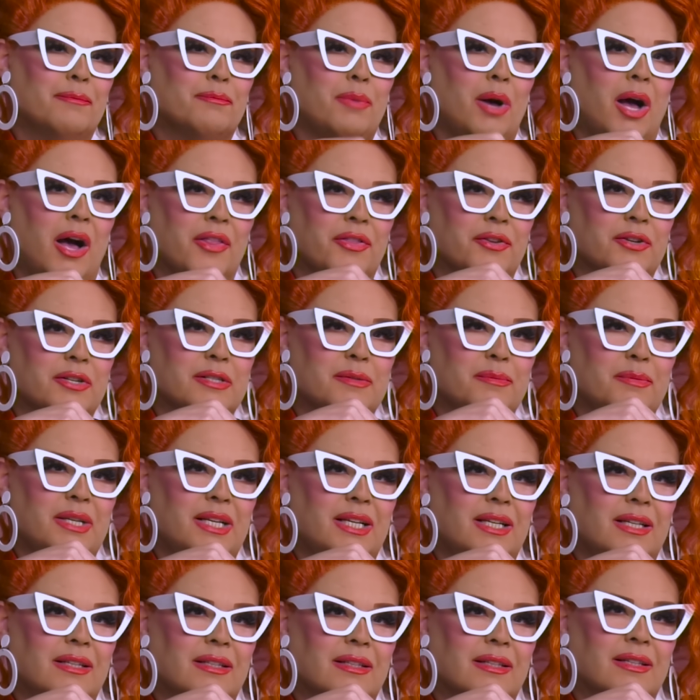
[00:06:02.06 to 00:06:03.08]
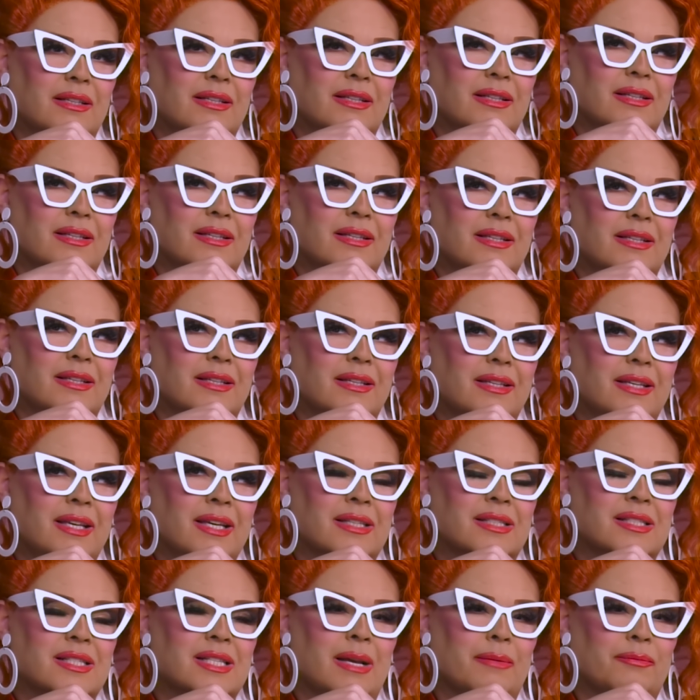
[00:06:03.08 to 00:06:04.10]
bothers me
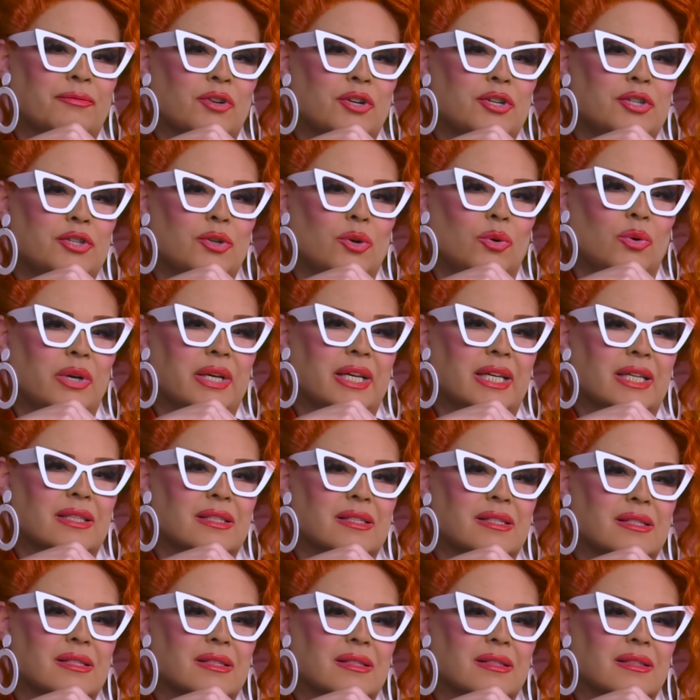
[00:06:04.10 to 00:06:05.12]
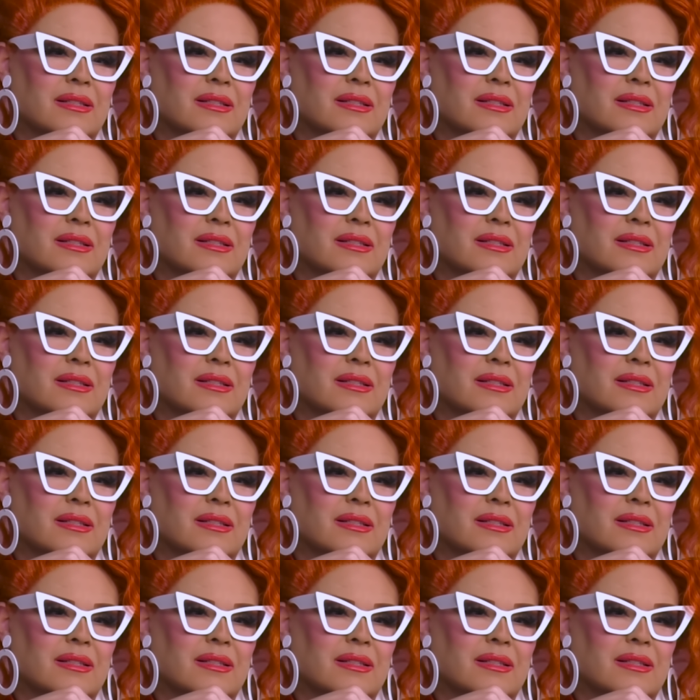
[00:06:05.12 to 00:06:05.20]
except for noise.